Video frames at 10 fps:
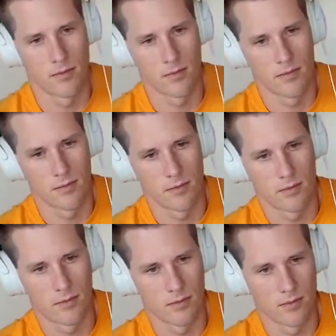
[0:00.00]

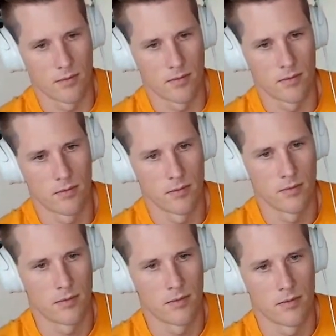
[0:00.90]

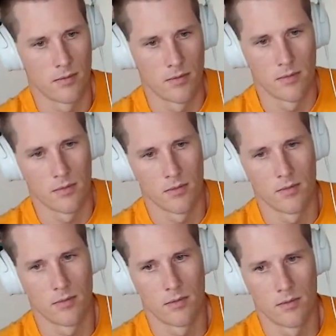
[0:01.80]

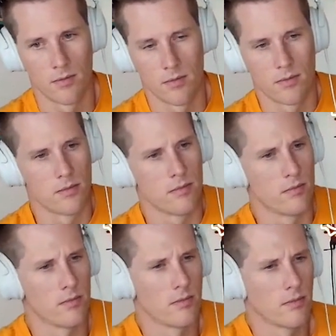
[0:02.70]

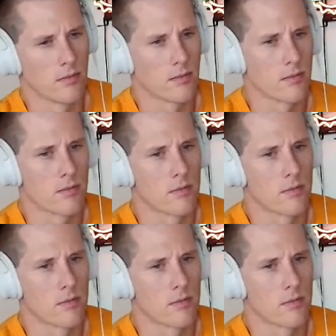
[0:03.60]
(silent)